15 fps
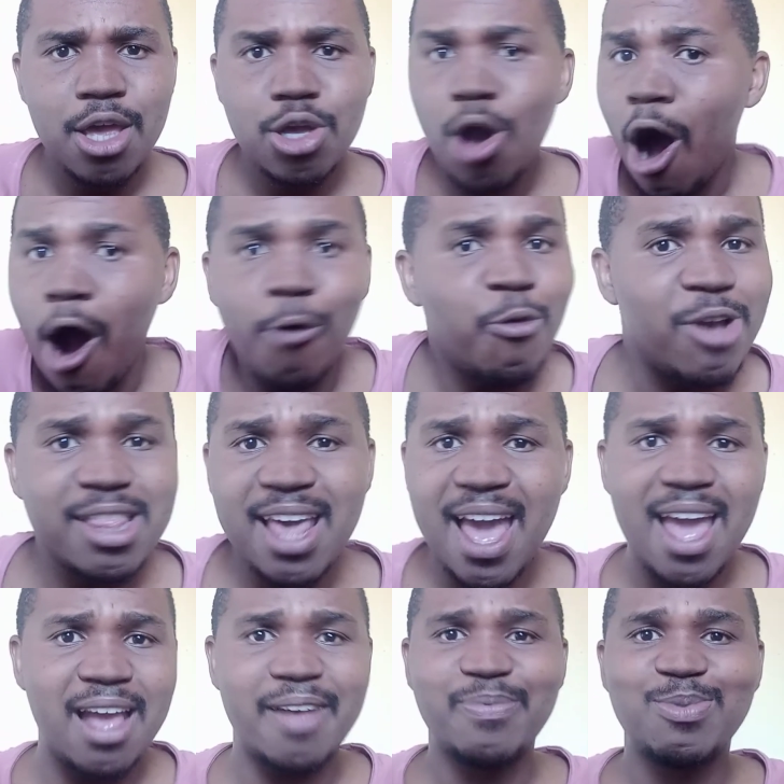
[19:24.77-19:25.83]
you're halfway
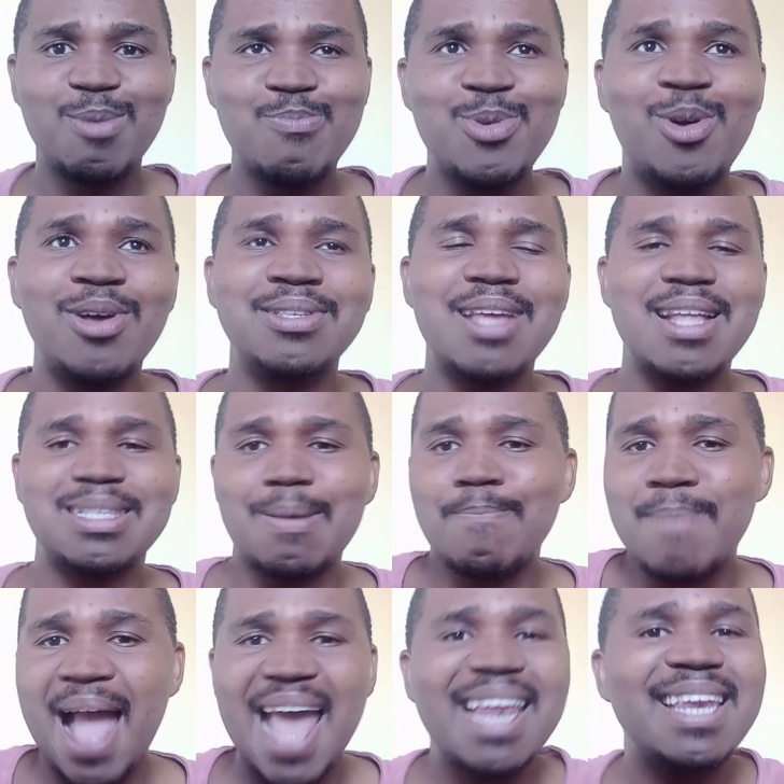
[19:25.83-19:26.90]
there, because it's a
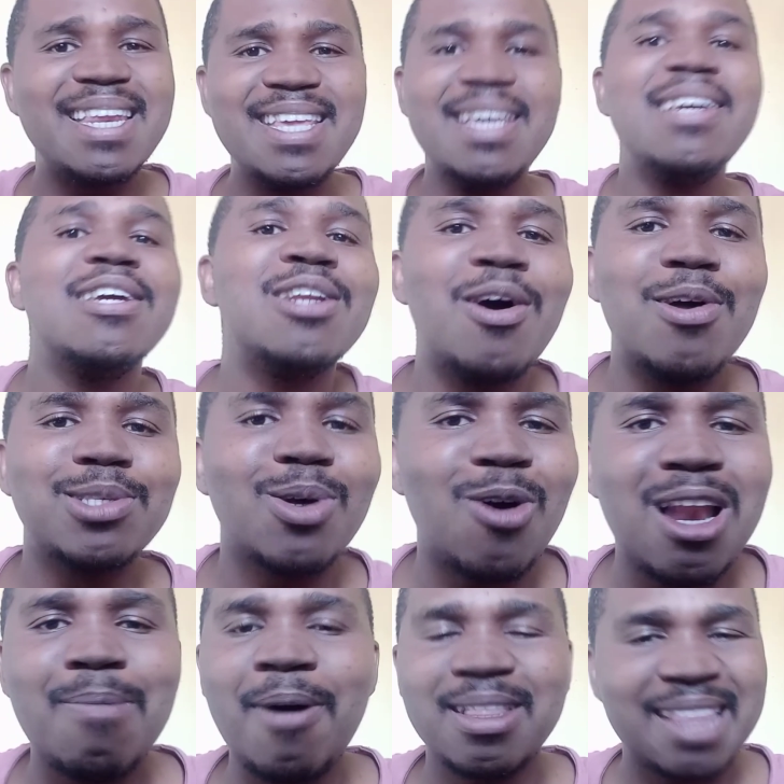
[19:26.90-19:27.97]
mad league, you know. It's
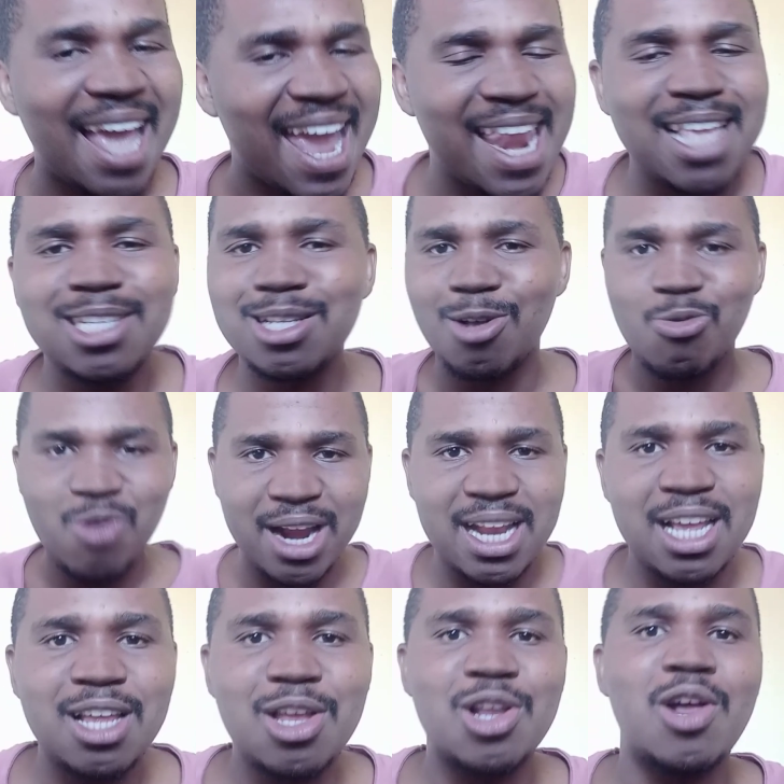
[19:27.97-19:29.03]
all about the energy, the
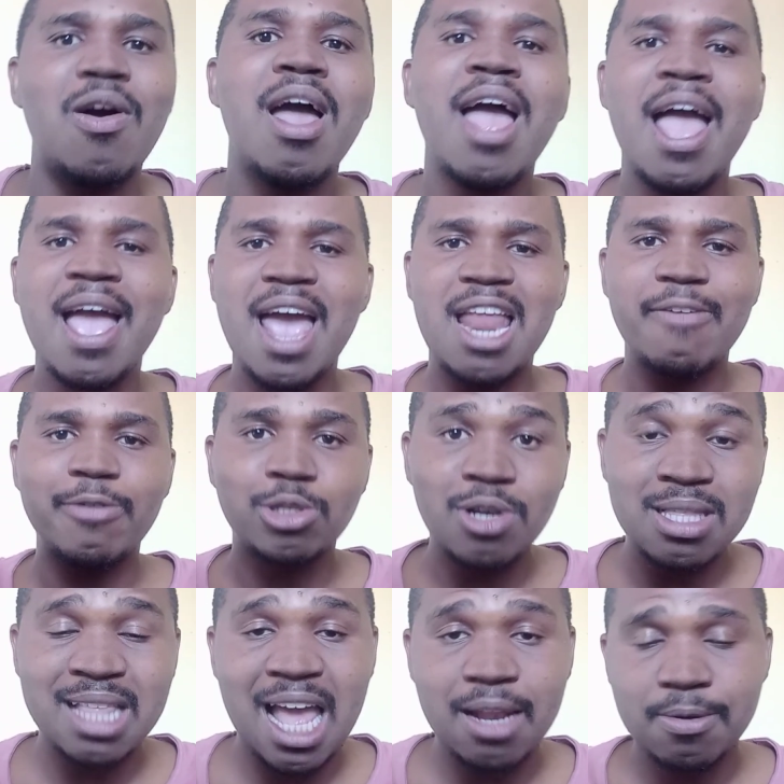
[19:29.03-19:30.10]
running, you know. And if you're
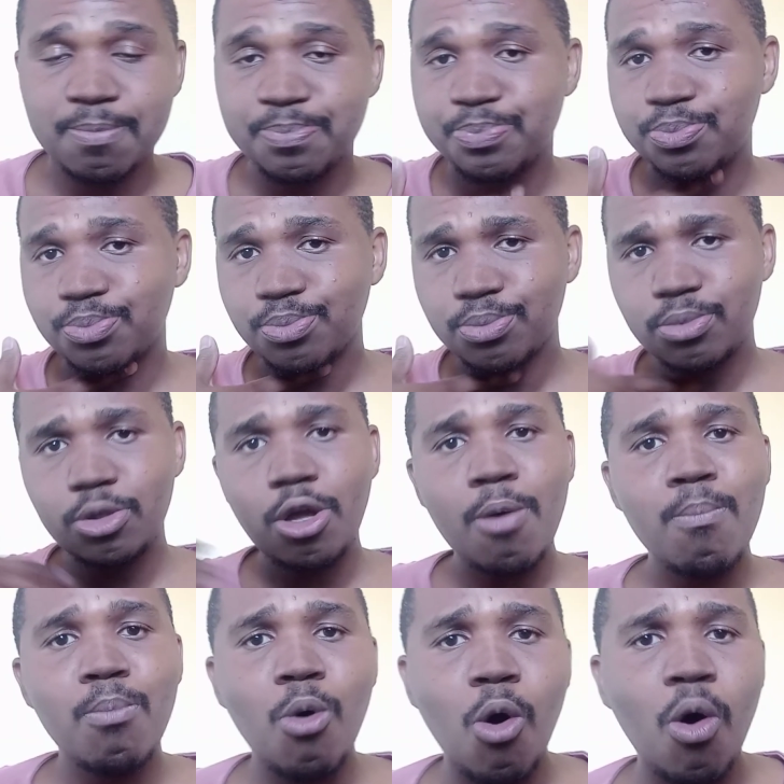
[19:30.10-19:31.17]
doing that
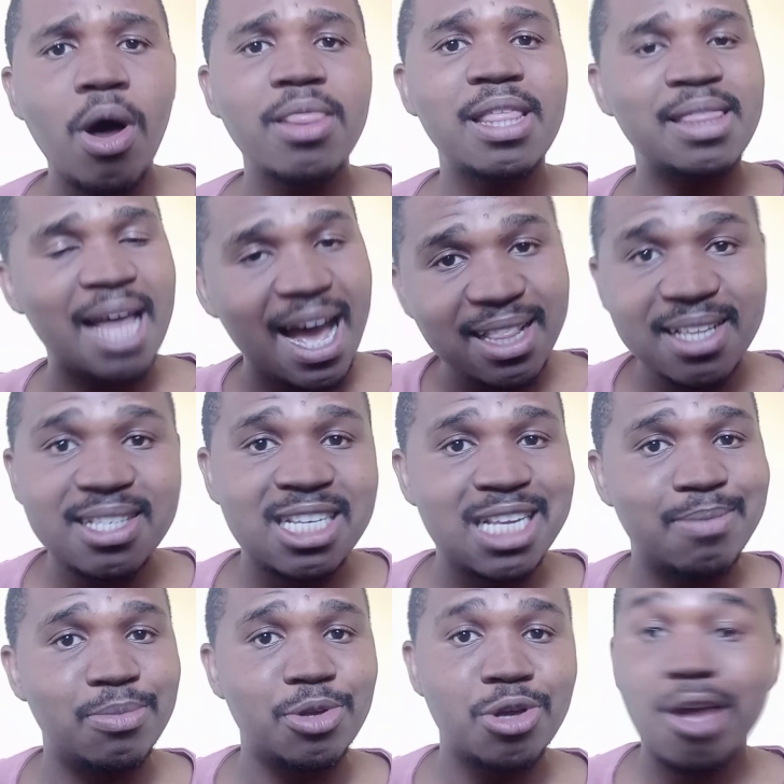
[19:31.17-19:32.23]
more than the other
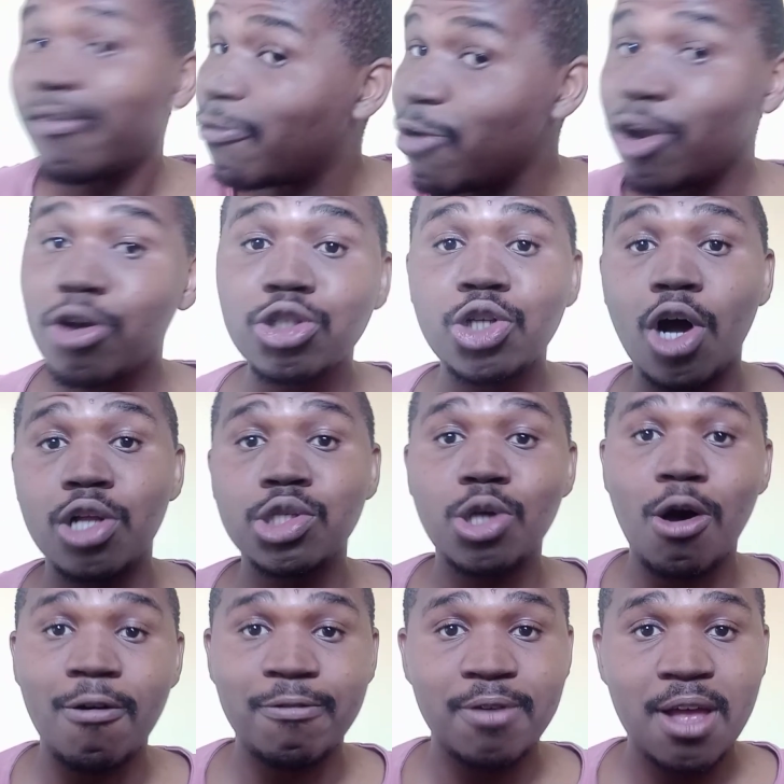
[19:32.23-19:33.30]
team, you have a very good chance
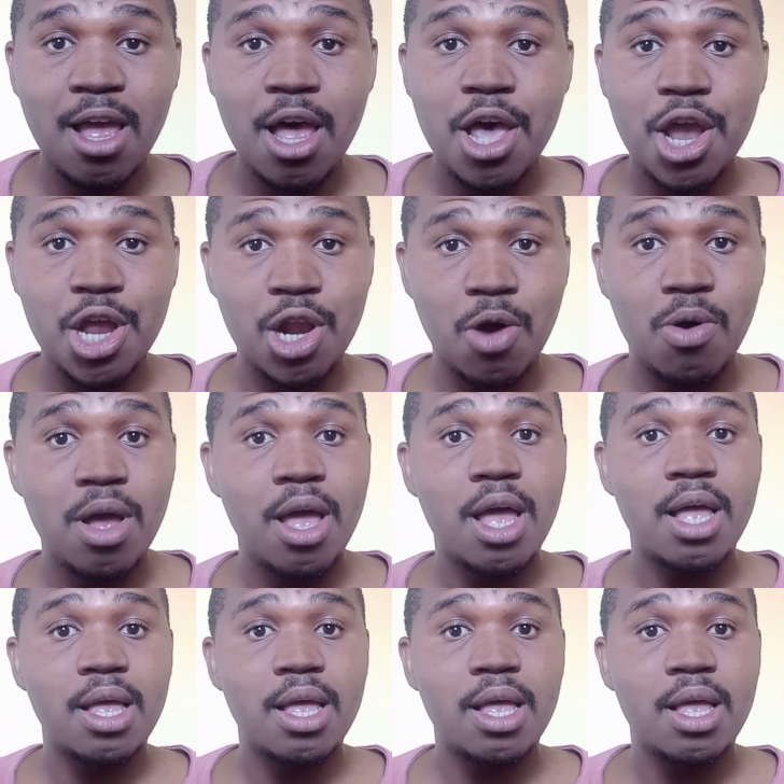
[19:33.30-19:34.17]
of, you know,